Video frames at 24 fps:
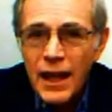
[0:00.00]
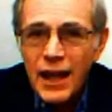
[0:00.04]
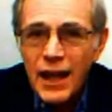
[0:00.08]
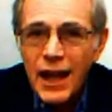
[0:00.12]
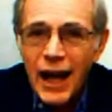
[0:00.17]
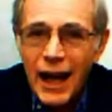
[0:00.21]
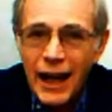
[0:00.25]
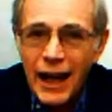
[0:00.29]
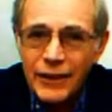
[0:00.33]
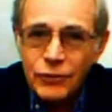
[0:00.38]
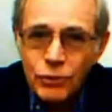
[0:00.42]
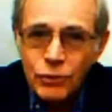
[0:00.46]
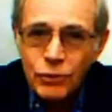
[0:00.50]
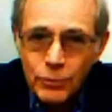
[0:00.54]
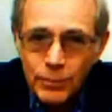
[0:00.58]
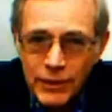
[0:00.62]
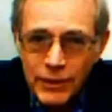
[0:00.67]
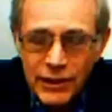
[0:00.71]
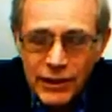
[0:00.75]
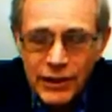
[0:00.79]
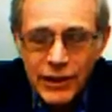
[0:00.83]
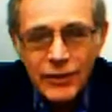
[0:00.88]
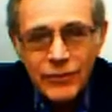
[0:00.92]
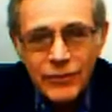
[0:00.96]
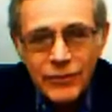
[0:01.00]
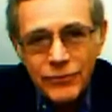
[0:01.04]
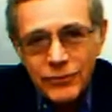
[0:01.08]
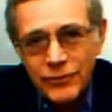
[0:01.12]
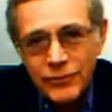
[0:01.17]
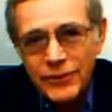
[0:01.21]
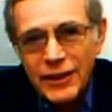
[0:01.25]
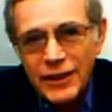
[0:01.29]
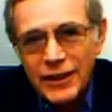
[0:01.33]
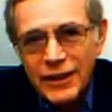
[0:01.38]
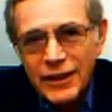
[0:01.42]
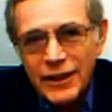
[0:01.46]
I do believe,
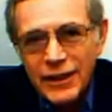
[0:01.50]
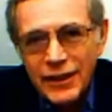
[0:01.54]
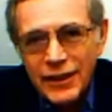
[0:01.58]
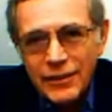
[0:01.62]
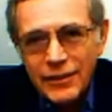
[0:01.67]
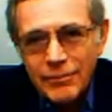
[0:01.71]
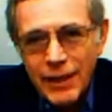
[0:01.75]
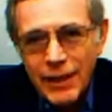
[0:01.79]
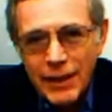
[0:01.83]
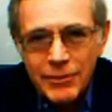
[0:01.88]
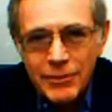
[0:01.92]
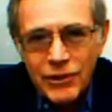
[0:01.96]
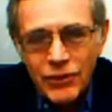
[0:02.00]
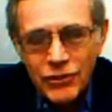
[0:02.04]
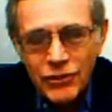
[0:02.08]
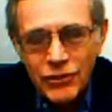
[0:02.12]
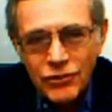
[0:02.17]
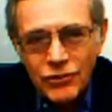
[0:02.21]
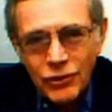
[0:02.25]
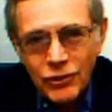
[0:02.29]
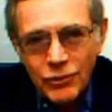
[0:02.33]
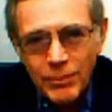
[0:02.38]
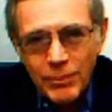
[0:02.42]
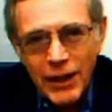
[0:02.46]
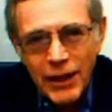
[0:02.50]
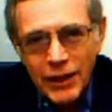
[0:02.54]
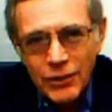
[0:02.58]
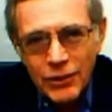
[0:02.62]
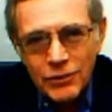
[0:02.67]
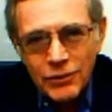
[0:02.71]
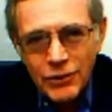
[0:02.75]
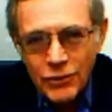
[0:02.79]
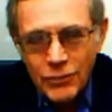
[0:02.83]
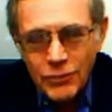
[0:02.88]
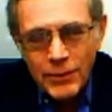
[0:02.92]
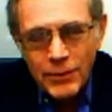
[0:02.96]
maybe this is just my
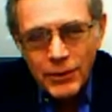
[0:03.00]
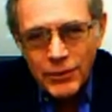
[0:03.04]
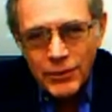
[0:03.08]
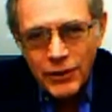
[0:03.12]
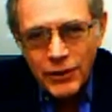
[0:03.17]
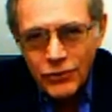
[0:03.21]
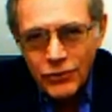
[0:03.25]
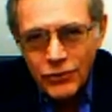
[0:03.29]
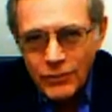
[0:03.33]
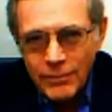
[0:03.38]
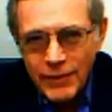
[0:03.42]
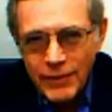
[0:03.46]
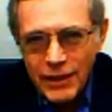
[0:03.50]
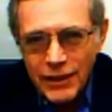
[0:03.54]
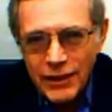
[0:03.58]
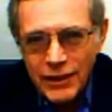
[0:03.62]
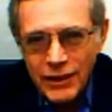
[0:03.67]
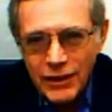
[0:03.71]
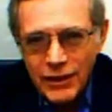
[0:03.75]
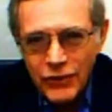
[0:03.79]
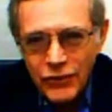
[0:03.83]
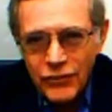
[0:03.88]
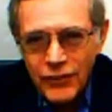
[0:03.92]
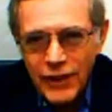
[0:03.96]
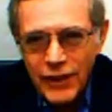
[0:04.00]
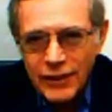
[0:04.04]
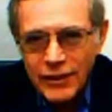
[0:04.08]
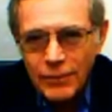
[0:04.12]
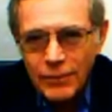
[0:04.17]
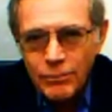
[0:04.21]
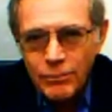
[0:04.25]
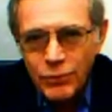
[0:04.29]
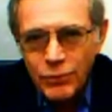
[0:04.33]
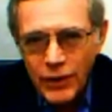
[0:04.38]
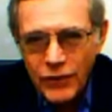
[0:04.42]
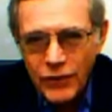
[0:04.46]
own experience of many years, that the
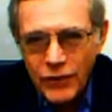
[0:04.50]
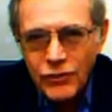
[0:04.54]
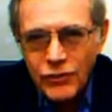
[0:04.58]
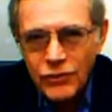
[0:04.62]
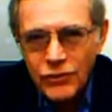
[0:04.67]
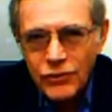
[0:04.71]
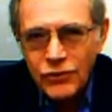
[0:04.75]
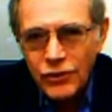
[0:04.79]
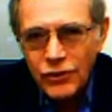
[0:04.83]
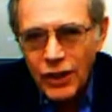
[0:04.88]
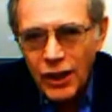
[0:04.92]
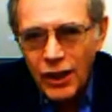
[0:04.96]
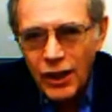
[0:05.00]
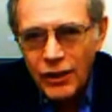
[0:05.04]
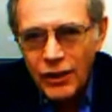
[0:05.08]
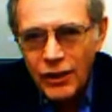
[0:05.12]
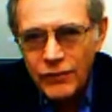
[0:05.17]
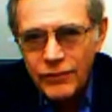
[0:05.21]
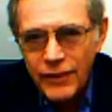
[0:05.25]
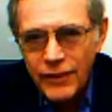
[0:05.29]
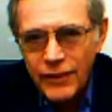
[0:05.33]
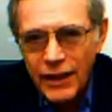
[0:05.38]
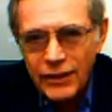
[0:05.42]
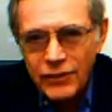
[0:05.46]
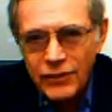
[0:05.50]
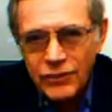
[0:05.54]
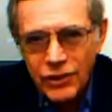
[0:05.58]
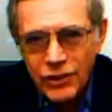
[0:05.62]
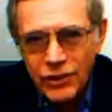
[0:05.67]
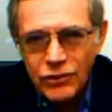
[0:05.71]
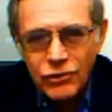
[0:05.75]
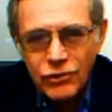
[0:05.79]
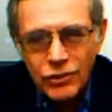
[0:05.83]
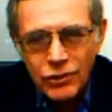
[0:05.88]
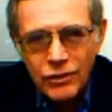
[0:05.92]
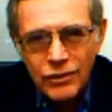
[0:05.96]
presence of a
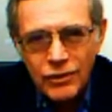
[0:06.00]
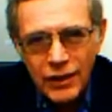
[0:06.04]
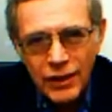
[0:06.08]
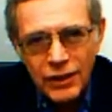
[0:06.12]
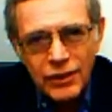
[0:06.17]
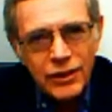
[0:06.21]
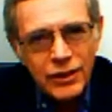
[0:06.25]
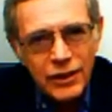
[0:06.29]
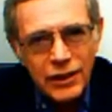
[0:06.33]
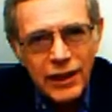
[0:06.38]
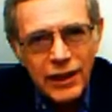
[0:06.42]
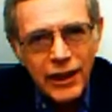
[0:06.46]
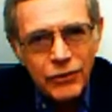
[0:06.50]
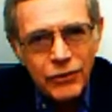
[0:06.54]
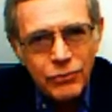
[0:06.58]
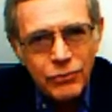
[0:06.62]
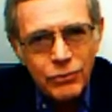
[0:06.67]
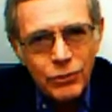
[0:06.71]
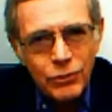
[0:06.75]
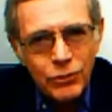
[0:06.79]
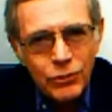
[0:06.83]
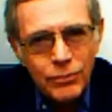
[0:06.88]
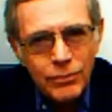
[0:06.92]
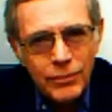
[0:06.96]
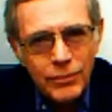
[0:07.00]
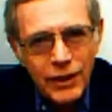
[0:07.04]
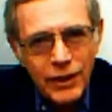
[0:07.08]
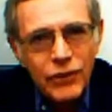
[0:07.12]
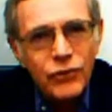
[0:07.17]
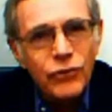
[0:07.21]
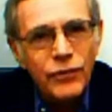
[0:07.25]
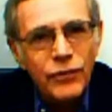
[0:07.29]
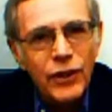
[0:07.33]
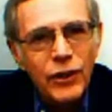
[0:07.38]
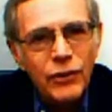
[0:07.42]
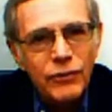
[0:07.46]
teacher in a classroom
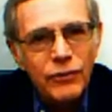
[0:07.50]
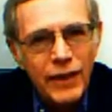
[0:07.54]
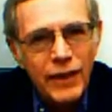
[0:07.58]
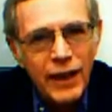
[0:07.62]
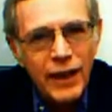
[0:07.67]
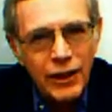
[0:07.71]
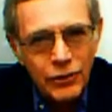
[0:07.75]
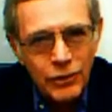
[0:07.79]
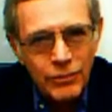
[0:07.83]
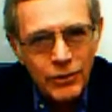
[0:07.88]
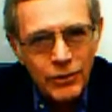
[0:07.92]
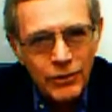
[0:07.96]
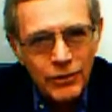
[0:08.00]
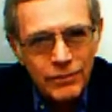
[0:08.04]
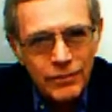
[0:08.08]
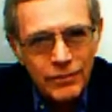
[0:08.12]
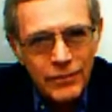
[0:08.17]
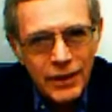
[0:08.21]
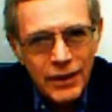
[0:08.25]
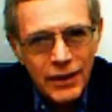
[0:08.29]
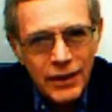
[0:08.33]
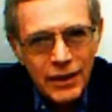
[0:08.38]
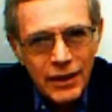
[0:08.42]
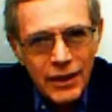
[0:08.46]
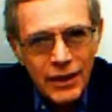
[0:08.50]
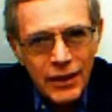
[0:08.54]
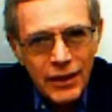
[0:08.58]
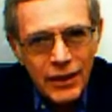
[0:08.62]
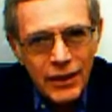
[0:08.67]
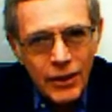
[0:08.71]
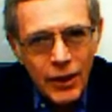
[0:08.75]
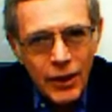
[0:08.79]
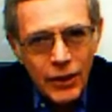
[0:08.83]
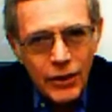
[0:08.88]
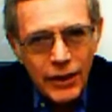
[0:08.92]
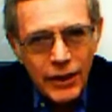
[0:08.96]
is very valuable.
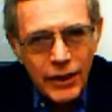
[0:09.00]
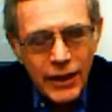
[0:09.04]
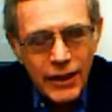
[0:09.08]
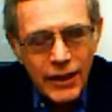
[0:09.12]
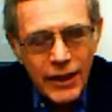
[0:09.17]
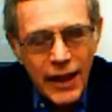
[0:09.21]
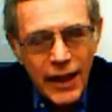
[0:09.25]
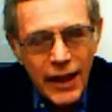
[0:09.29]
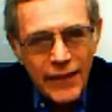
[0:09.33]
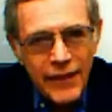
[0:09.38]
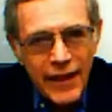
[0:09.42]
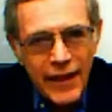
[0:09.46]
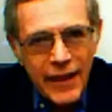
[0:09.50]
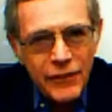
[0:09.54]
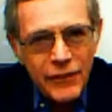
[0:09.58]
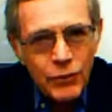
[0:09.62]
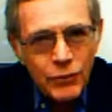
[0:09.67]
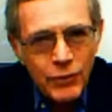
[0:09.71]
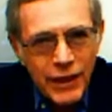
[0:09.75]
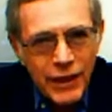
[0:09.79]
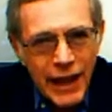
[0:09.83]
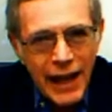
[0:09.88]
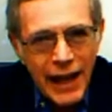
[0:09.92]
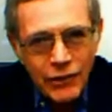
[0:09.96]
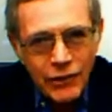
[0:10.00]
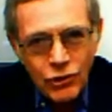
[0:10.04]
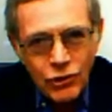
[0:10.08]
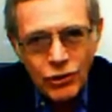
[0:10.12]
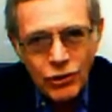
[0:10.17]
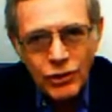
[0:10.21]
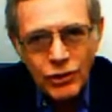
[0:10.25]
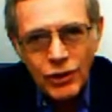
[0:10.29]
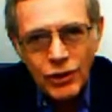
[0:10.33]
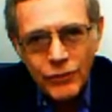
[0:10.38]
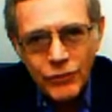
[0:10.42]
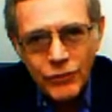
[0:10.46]
That the
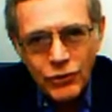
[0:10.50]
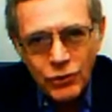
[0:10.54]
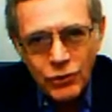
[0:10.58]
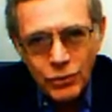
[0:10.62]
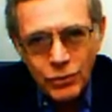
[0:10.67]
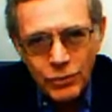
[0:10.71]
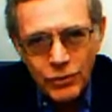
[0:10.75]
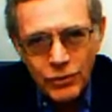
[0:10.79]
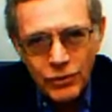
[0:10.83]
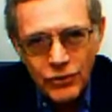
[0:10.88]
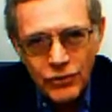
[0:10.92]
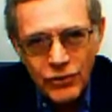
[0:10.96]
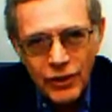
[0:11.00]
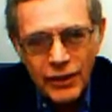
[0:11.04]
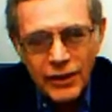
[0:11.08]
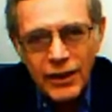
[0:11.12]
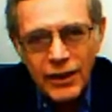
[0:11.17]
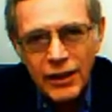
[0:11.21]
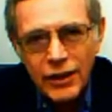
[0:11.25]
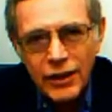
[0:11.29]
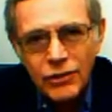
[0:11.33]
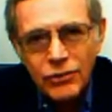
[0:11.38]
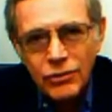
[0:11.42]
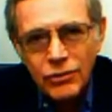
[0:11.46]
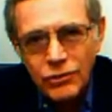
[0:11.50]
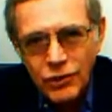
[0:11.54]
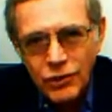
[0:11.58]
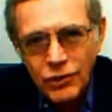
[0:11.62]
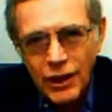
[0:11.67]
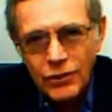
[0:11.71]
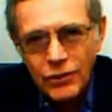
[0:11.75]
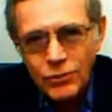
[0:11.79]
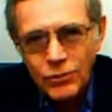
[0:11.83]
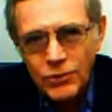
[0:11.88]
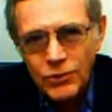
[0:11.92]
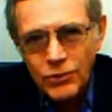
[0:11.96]
reaction of students and the
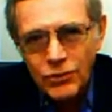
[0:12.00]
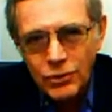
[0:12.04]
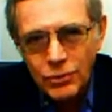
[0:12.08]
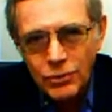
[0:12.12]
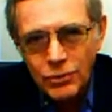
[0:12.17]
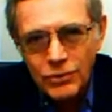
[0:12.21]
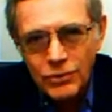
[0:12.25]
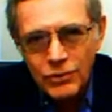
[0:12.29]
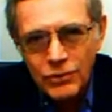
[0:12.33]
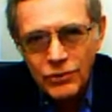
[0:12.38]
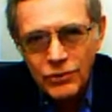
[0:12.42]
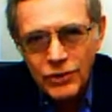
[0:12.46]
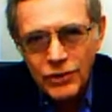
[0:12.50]
interchange with students